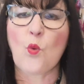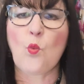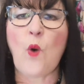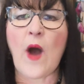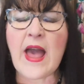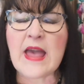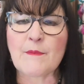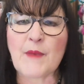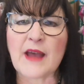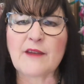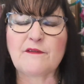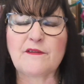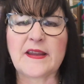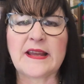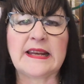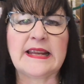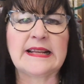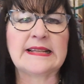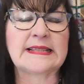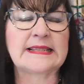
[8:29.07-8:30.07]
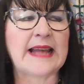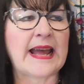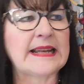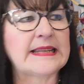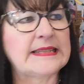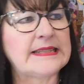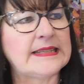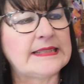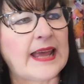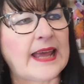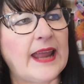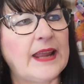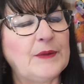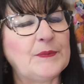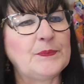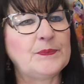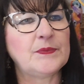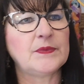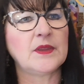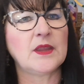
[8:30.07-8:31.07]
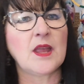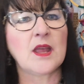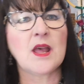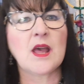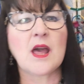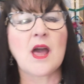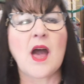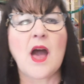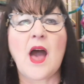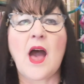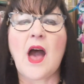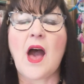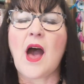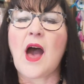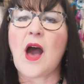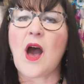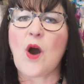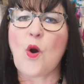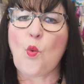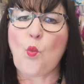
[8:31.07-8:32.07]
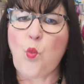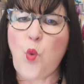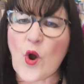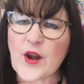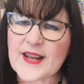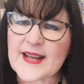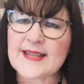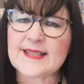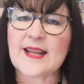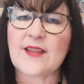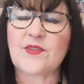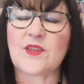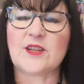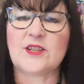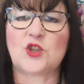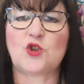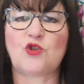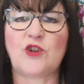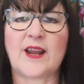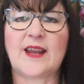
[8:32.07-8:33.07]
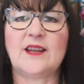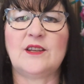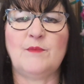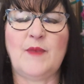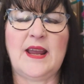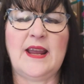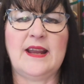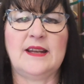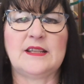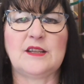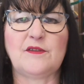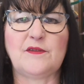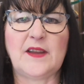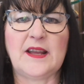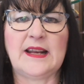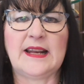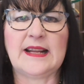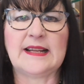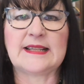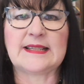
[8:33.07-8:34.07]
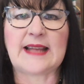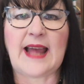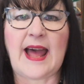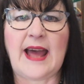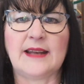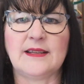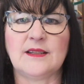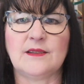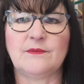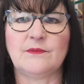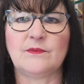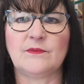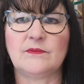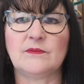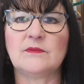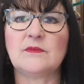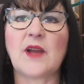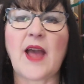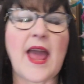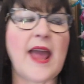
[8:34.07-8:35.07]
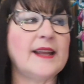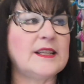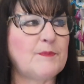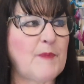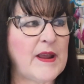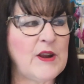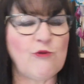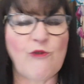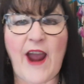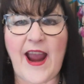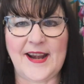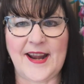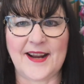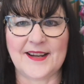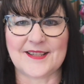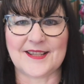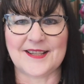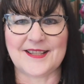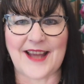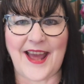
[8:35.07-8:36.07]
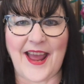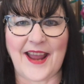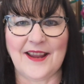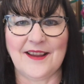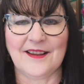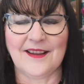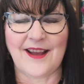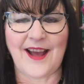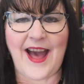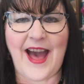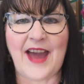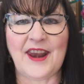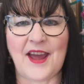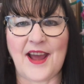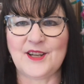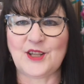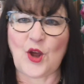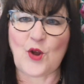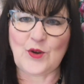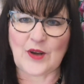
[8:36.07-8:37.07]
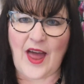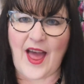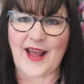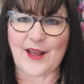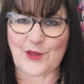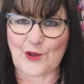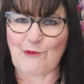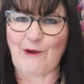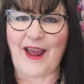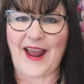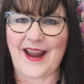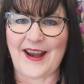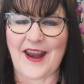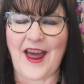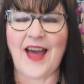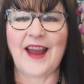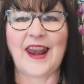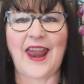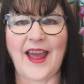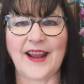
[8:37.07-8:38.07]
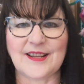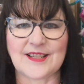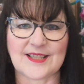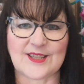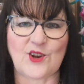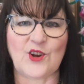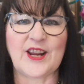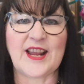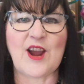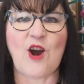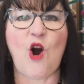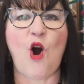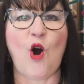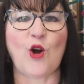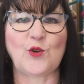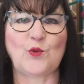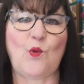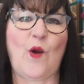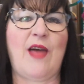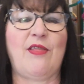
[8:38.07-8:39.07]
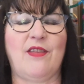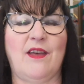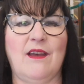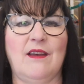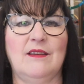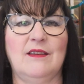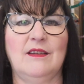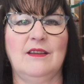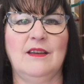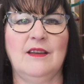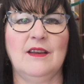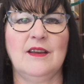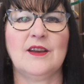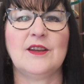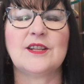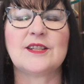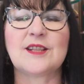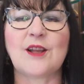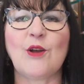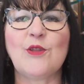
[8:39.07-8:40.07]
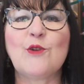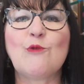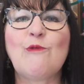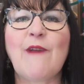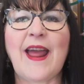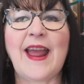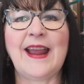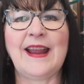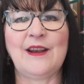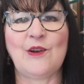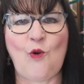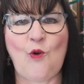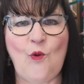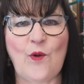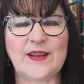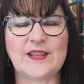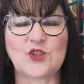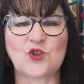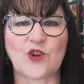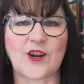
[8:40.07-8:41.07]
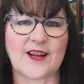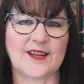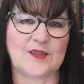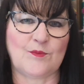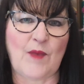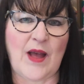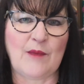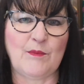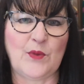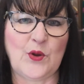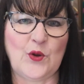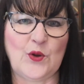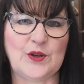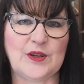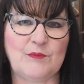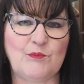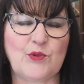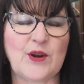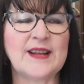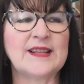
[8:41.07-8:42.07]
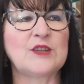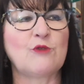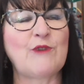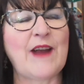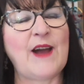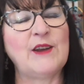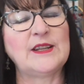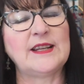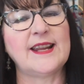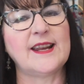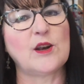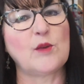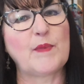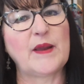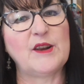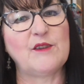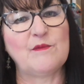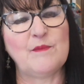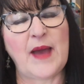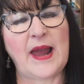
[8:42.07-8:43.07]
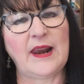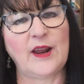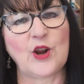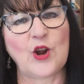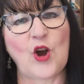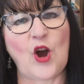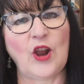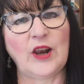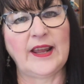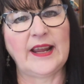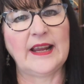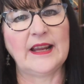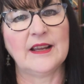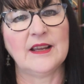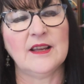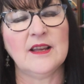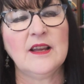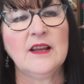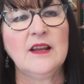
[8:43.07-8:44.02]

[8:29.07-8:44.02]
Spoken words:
why am I feeling sad today? What is it that's triggered me into feeling sad? It's been raining today, and I don't like the rain. I like sunny, hot weather. So the rain always triggers my mood and brings around a little bit of melancholy.